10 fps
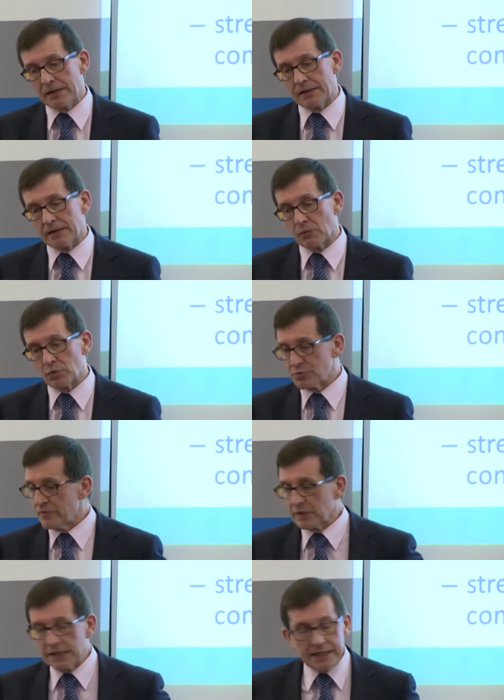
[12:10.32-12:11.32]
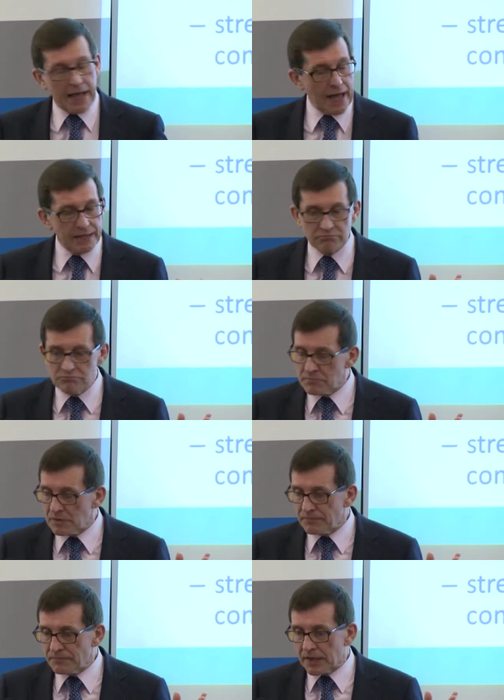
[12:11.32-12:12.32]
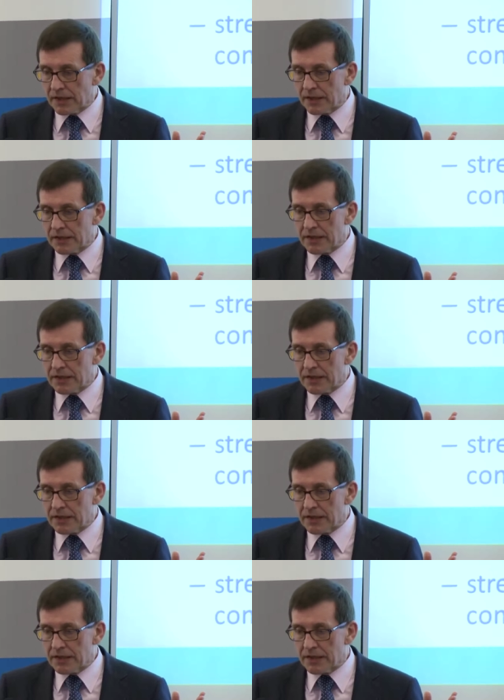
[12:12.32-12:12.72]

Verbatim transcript: uh, which we've clearly had uh,